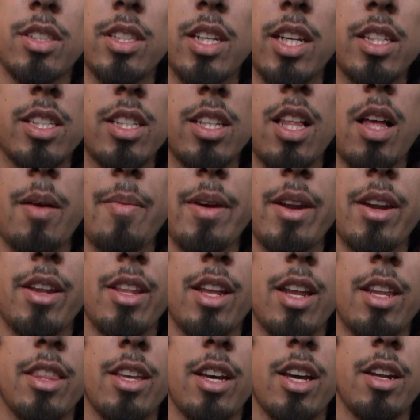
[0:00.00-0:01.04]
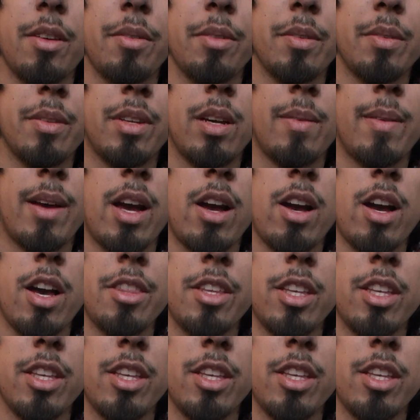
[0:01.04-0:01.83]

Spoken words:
It's a lot better than I thought it would come out.